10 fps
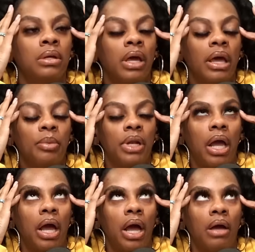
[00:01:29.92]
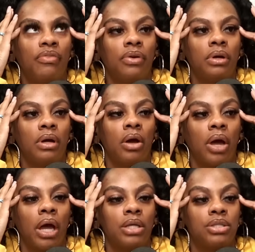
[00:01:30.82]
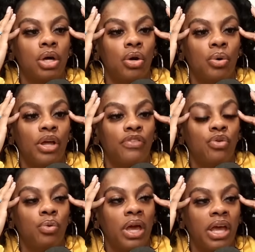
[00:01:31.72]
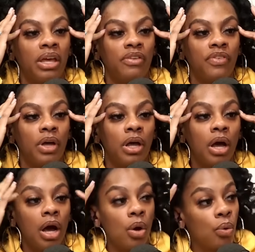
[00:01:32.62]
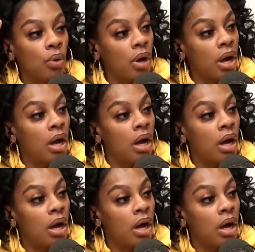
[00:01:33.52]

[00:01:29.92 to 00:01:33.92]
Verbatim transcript: And we live. Yesterday. Okay, yes. So if you gave a, a person.